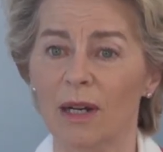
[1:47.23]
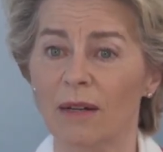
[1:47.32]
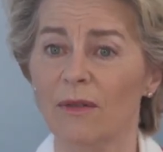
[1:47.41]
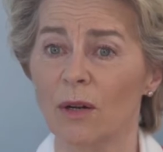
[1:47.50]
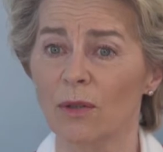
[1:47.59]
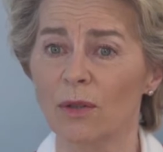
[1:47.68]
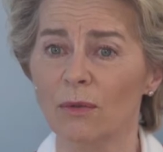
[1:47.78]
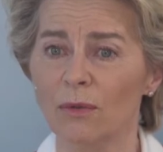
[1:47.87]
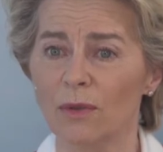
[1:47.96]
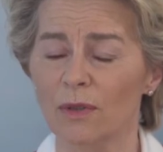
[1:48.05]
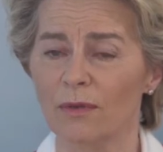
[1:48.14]
have our
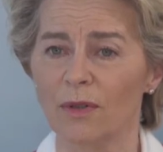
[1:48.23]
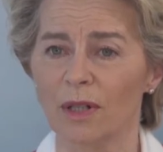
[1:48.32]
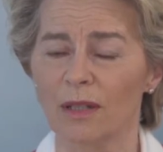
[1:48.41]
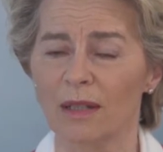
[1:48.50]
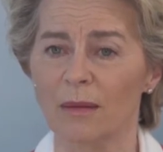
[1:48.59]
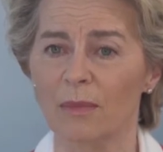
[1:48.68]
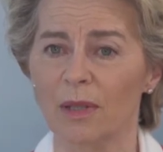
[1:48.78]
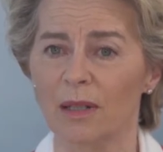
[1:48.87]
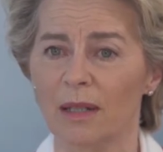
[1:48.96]
tools, for example,